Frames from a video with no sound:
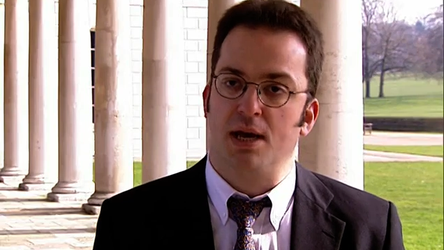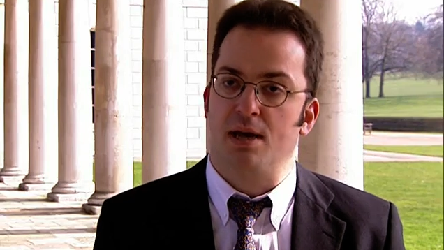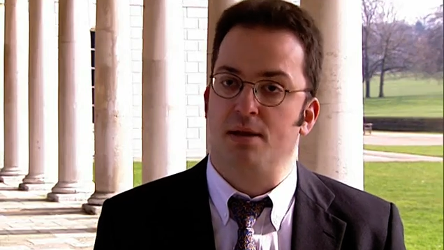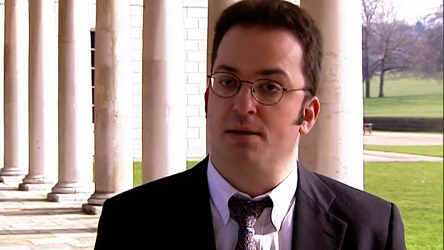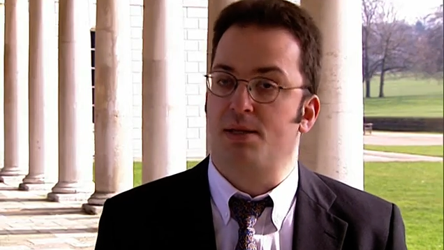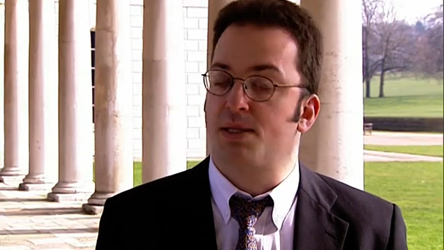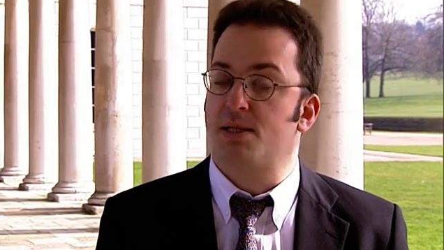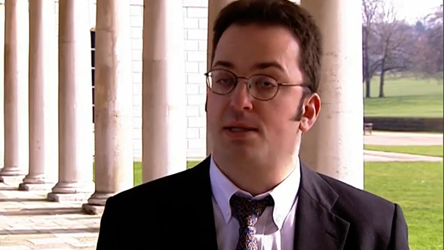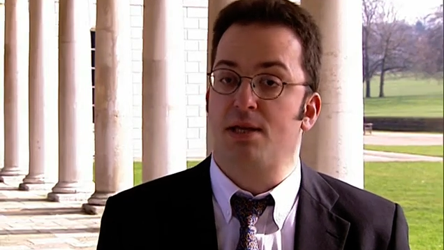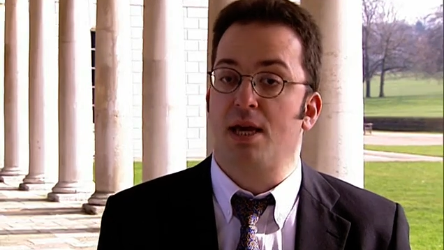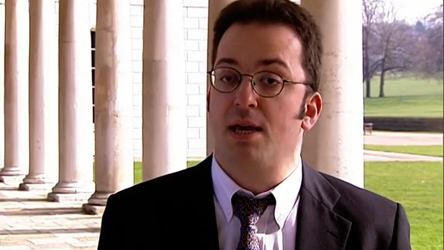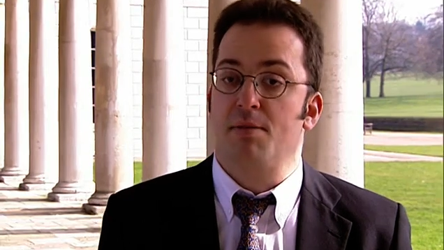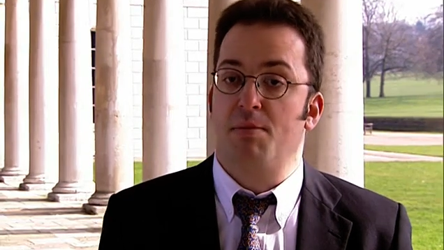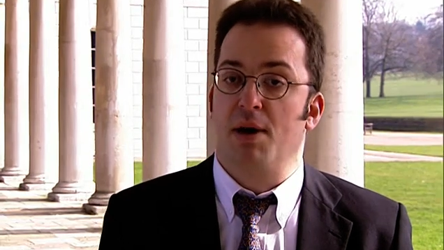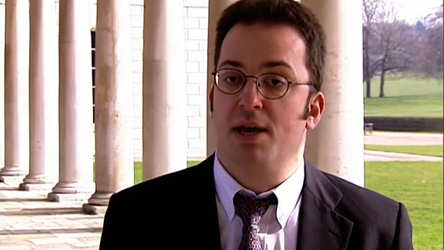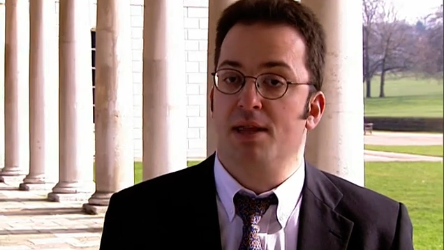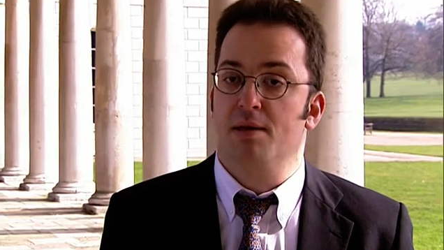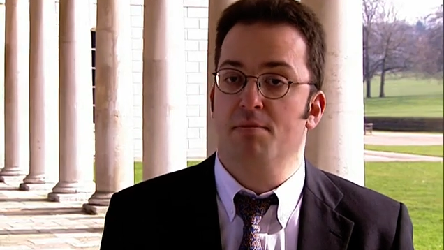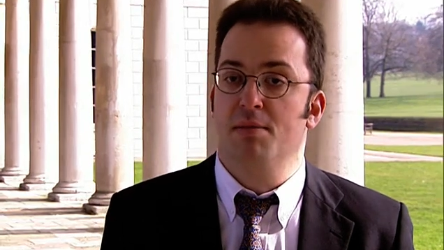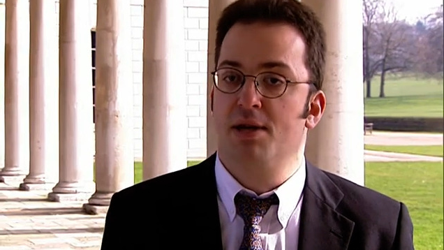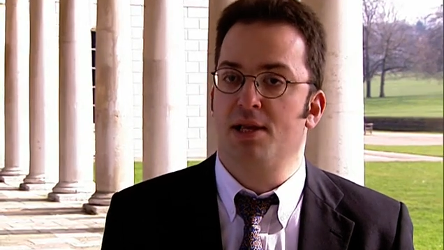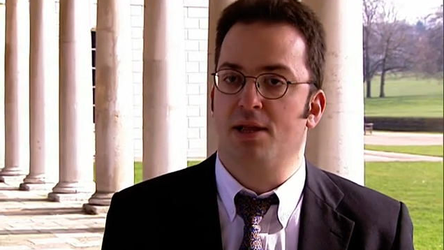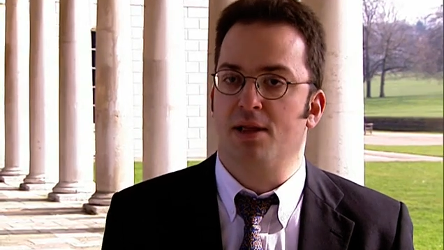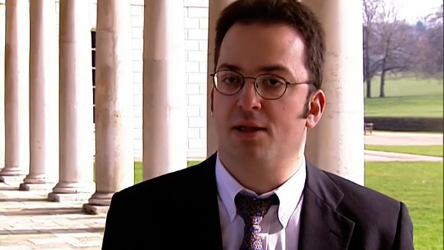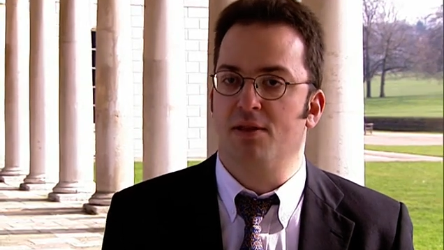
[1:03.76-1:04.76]
say by the
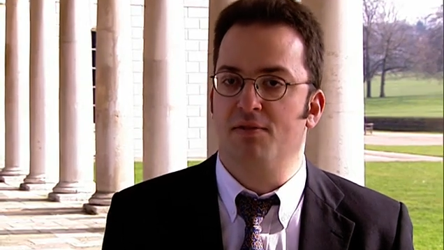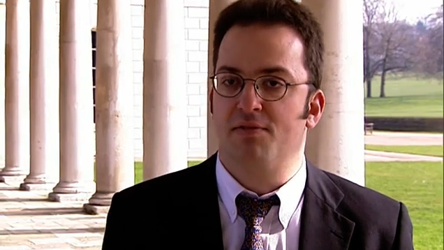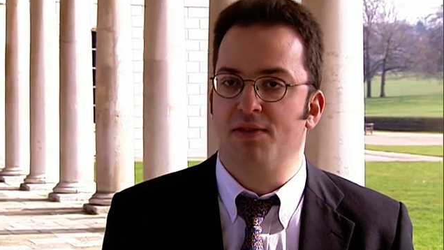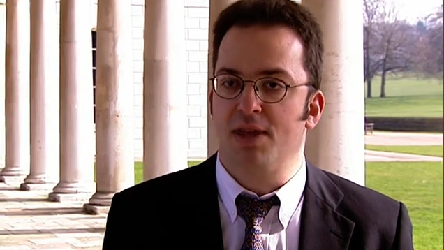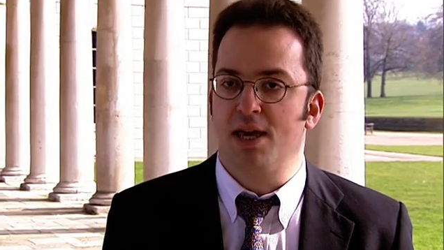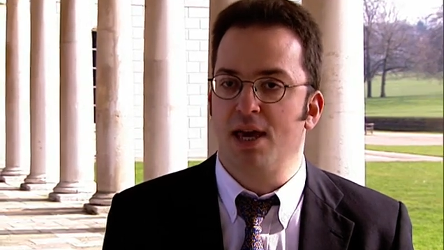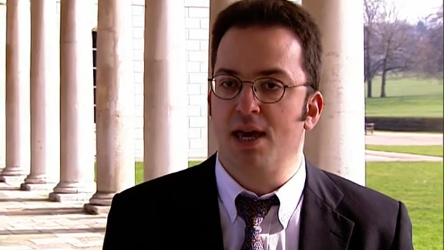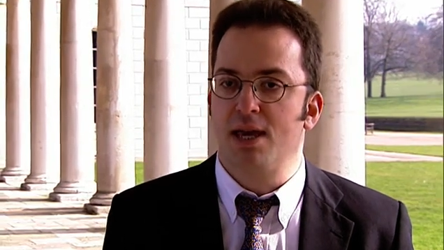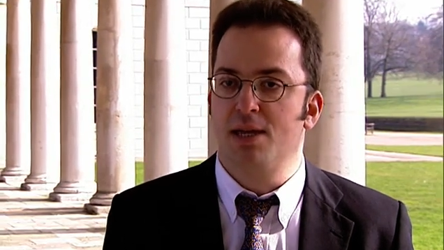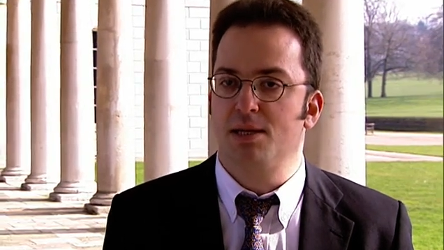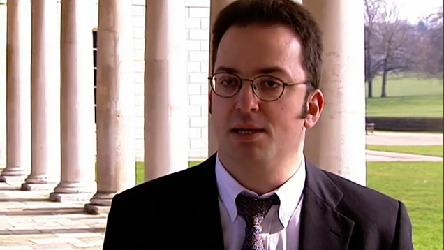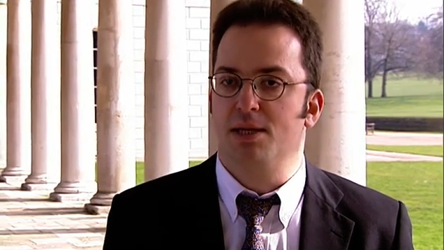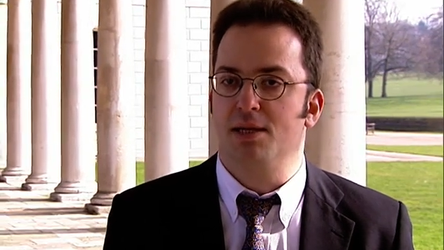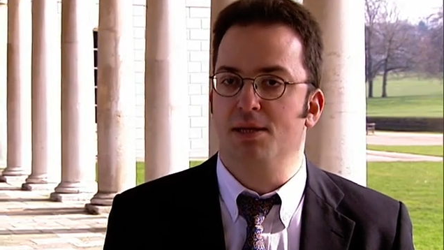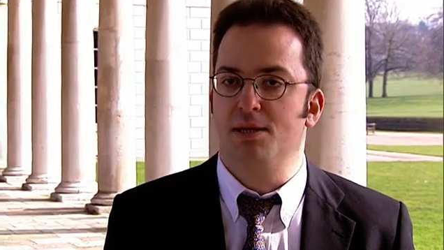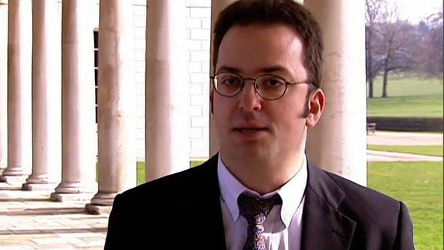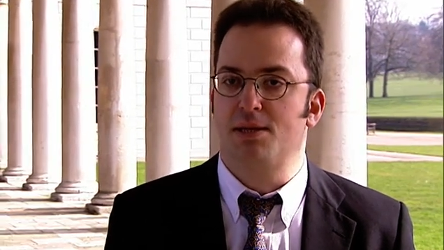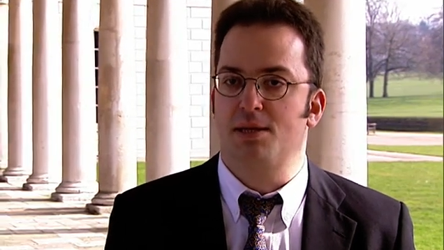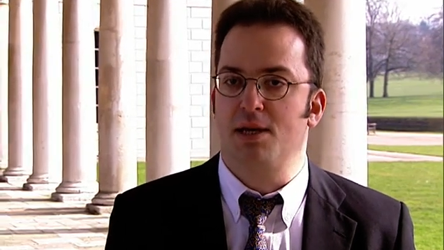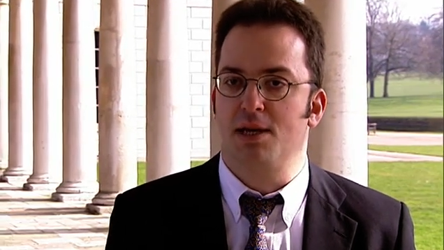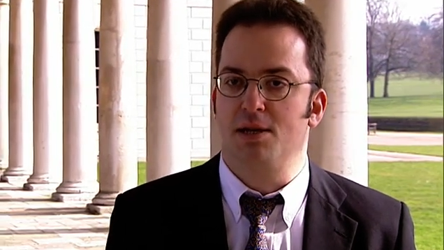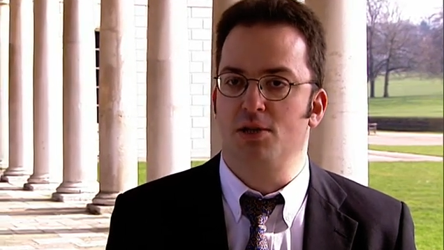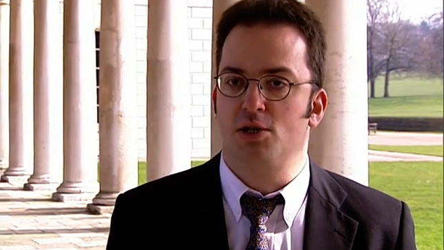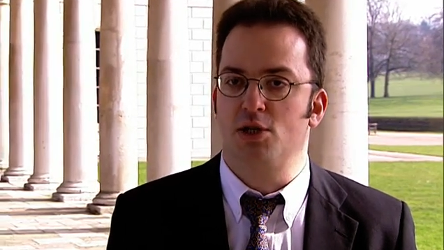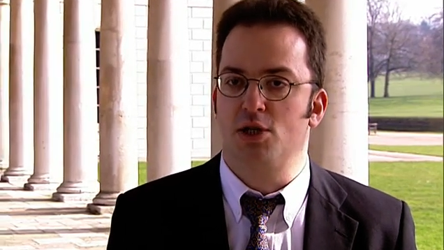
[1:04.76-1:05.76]
middle of the 18th
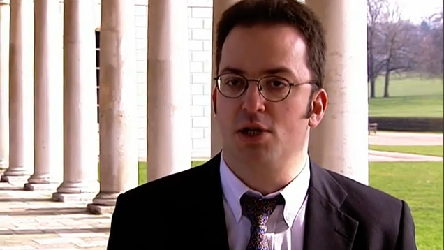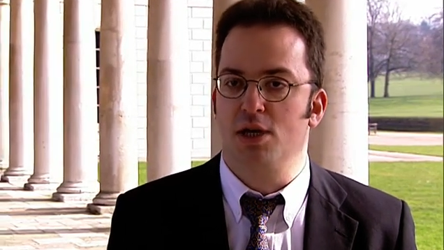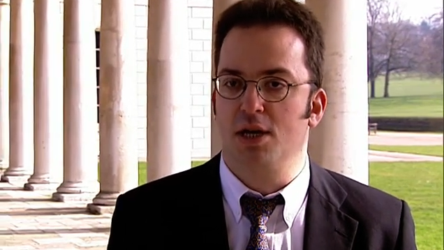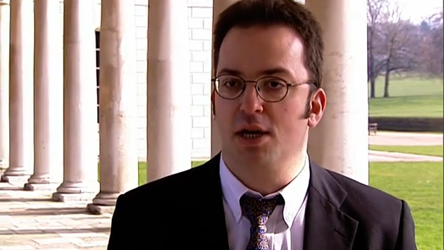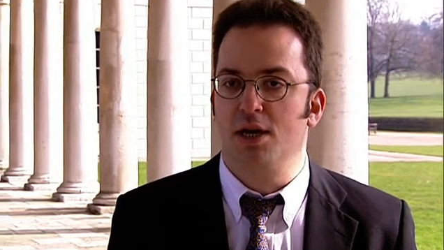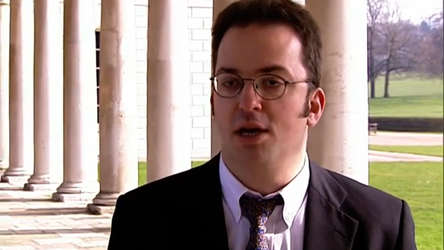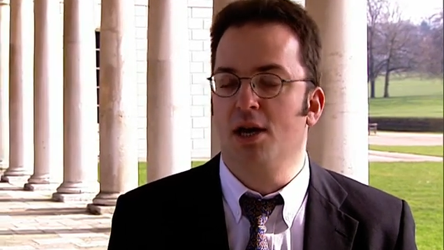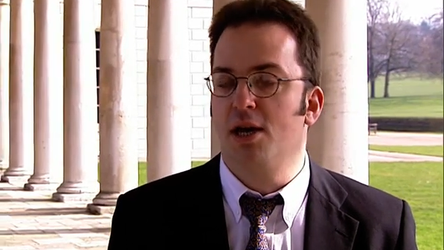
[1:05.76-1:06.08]
century,